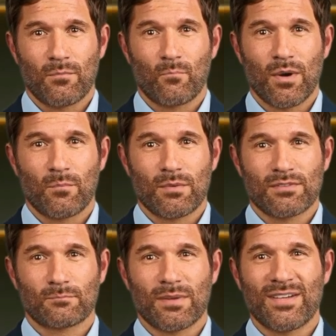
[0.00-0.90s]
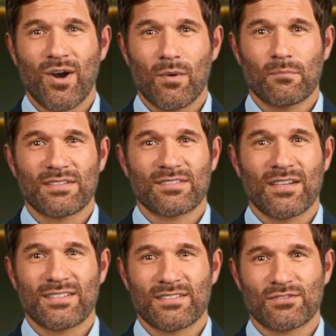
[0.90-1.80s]
where we explain complex eye
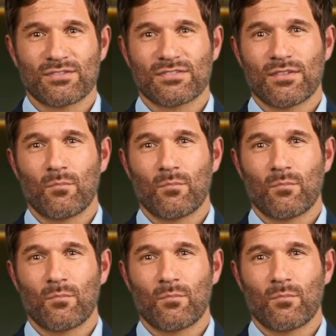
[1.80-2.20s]
conditions in